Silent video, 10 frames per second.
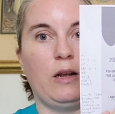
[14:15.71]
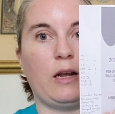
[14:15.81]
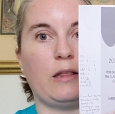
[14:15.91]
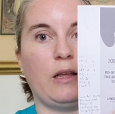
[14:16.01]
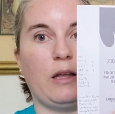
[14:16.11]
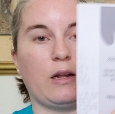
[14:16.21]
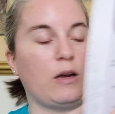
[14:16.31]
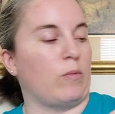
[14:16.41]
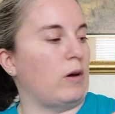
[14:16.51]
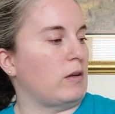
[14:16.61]
and then I
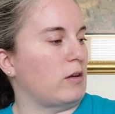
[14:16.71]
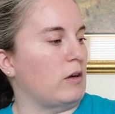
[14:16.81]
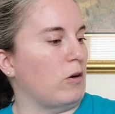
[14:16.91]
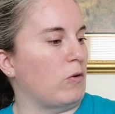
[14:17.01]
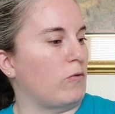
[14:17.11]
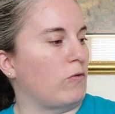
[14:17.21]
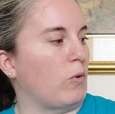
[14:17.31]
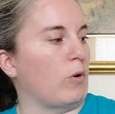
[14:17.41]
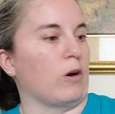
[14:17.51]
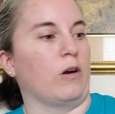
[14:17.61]
want to go
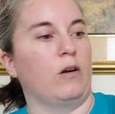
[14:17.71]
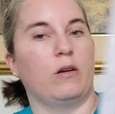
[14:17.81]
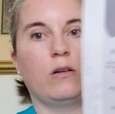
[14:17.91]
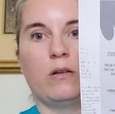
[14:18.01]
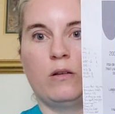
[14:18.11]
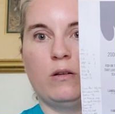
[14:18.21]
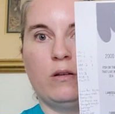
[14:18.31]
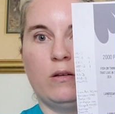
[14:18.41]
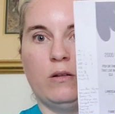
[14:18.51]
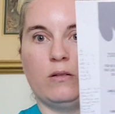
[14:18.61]
for
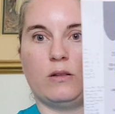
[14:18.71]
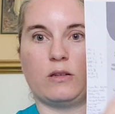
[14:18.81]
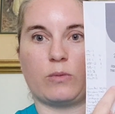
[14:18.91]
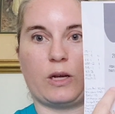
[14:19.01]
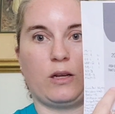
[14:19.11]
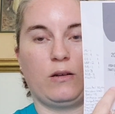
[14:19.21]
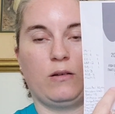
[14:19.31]
this way.